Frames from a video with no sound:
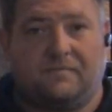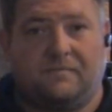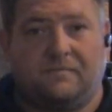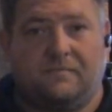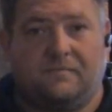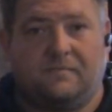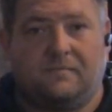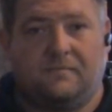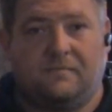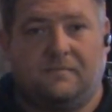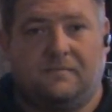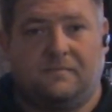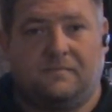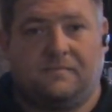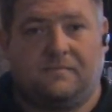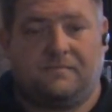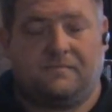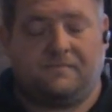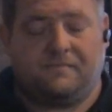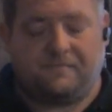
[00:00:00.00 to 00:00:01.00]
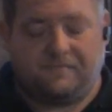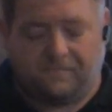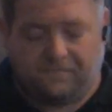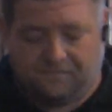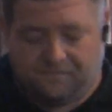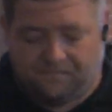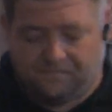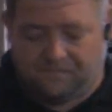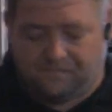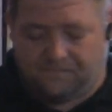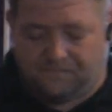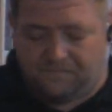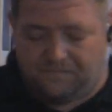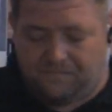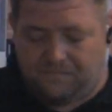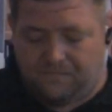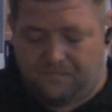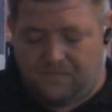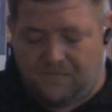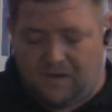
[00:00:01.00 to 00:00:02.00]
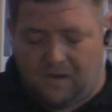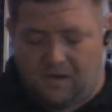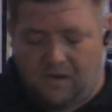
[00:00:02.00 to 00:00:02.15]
Nobody speaks.